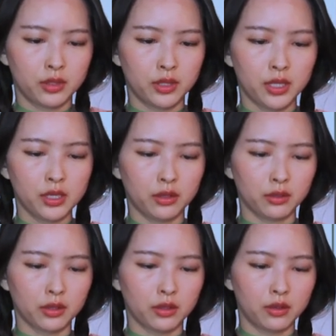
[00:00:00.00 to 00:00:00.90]

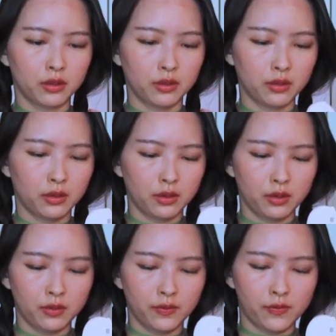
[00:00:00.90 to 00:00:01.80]
Sealed.
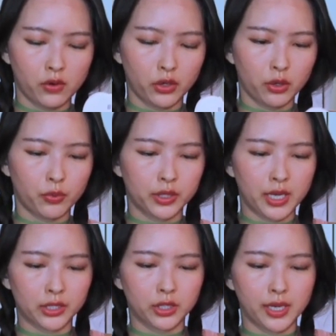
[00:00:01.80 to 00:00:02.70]
For your
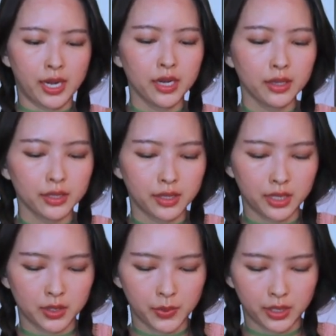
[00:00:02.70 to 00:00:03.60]
protection. I hate these
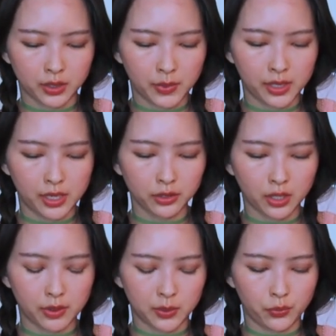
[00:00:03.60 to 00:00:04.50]
things because my nails
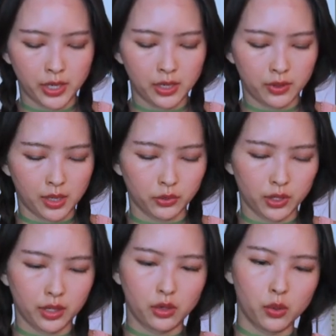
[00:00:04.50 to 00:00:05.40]
always break when I'm
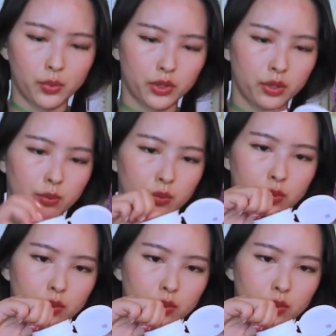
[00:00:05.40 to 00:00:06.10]
trying to open them.